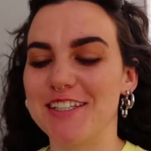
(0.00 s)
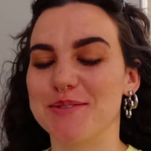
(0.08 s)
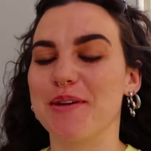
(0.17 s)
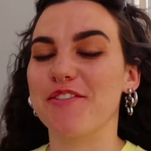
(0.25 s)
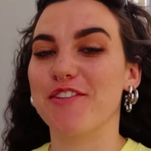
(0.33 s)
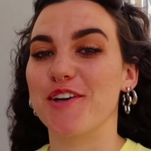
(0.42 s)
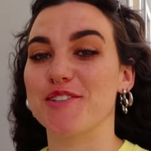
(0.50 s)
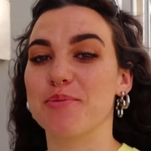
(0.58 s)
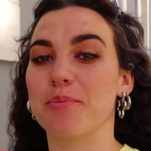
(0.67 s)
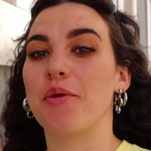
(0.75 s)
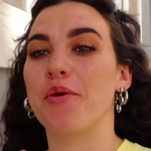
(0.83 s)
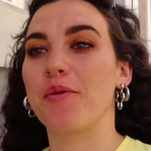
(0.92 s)
is my first
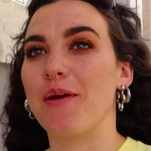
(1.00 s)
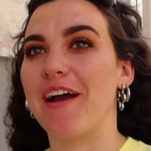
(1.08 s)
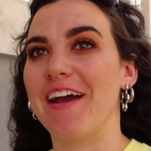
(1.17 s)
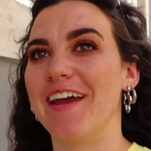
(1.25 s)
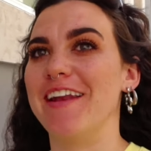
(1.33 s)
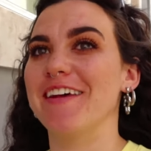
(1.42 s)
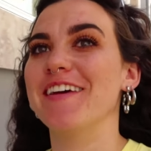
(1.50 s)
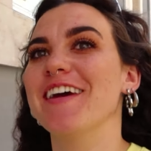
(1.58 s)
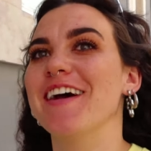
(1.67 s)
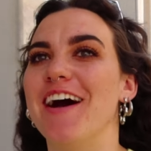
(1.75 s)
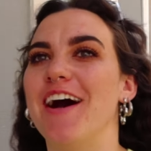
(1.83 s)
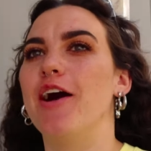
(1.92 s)
Pride.
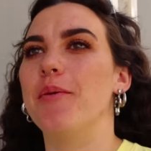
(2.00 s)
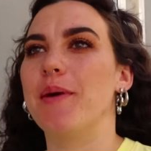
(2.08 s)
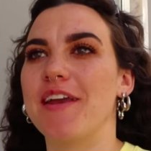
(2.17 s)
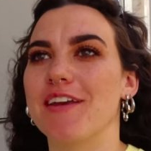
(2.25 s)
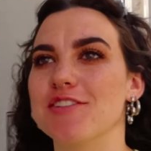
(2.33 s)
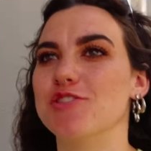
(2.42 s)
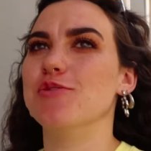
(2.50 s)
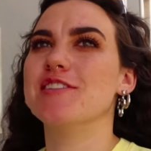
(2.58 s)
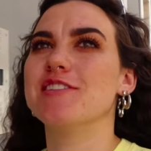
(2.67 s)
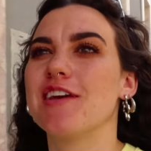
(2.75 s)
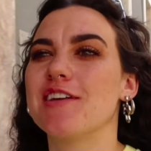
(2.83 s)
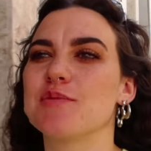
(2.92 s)
I guess you could
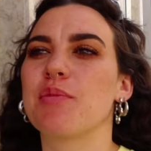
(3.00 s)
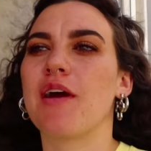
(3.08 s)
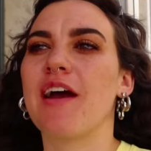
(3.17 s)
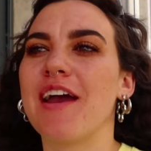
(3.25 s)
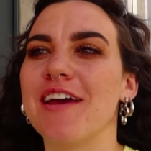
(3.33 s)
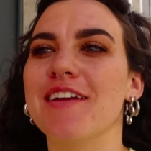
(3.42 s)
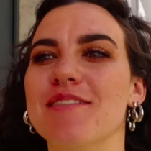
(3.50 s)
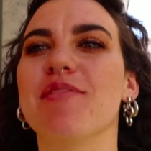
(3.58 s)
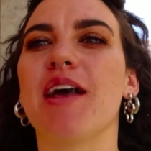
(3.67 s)
say it's Pride.